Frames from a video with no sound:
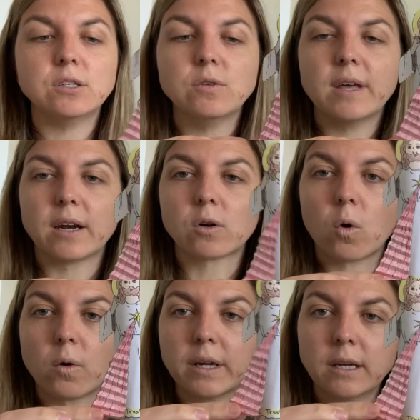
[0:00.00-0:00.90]
do that
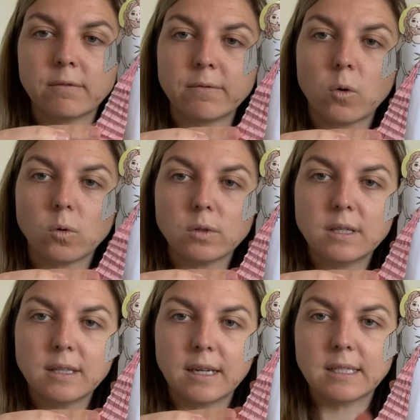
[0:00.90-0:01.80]
accordion fold,
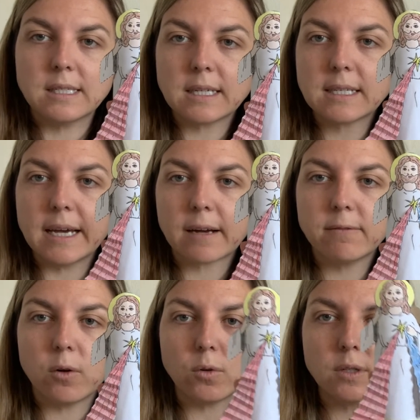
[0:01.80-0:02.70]
that zigzag
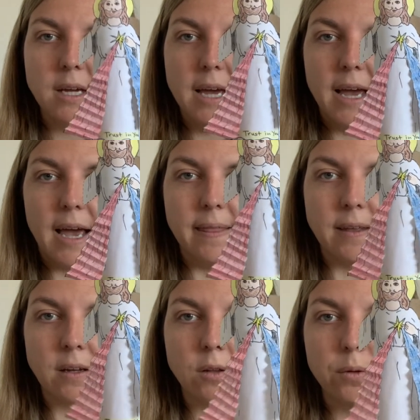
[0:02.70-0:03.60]
fold, and
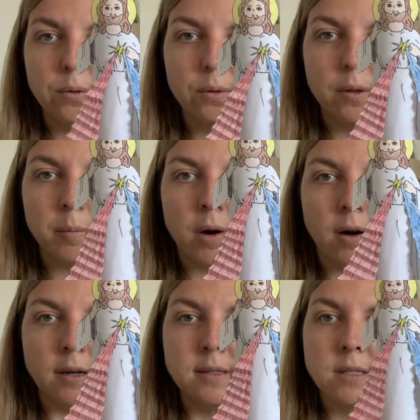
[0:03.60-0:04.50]
then glue them
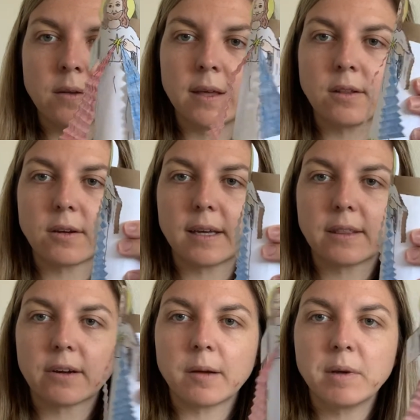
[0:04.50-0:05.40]
on so they look like
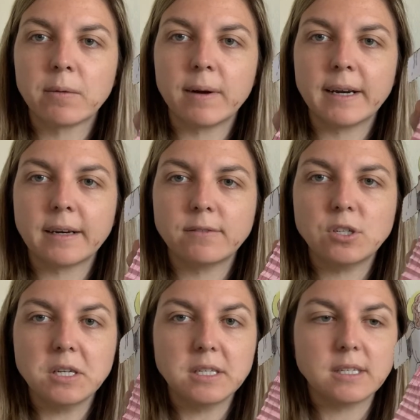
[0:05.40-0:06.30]
they're coming right out of
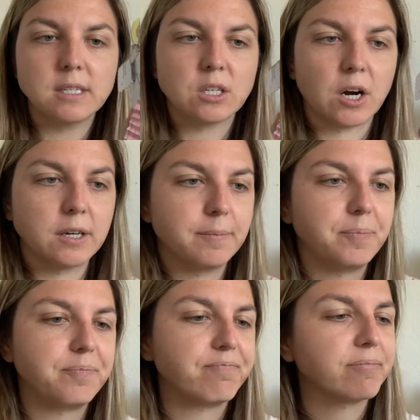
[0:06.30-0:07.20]
Jesus's heart.
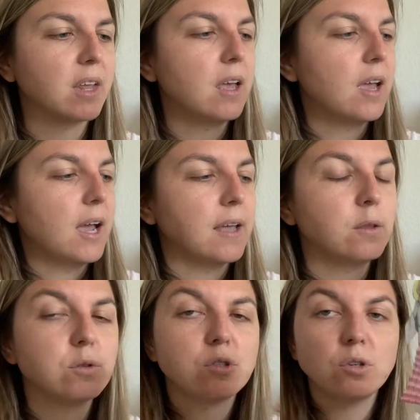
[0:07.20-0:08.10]
And
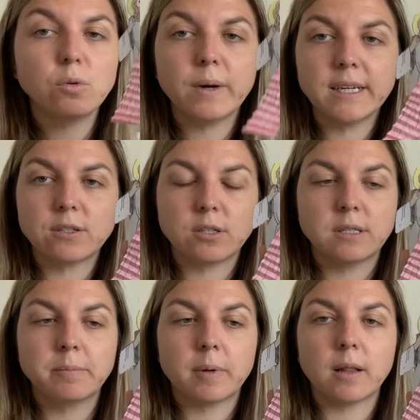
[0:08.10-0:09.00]
those 2 rays are
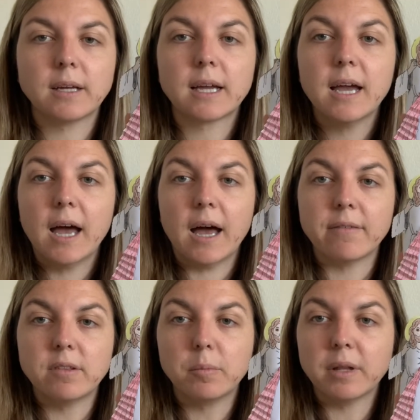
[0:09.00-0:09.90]
symbolic
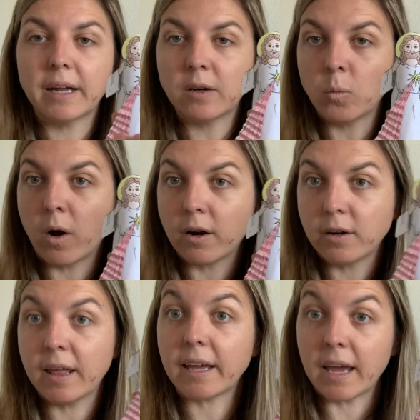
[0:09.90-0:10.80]
of the blood and
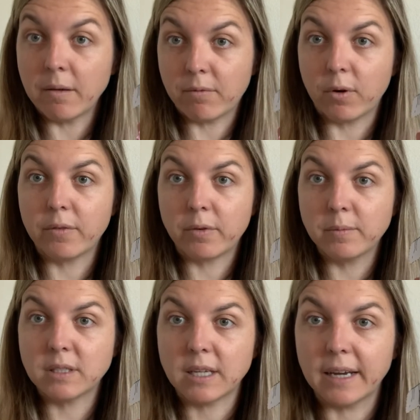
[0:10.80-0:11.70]
water that came forth from
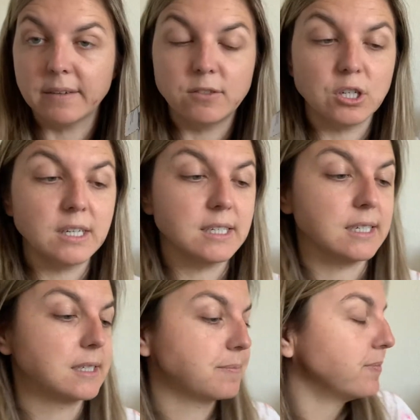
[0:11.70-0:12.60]
the side of
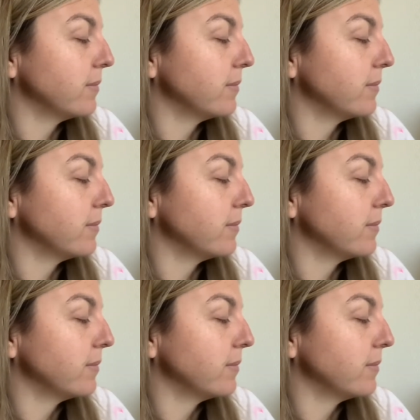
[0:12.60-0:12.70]
Jesus.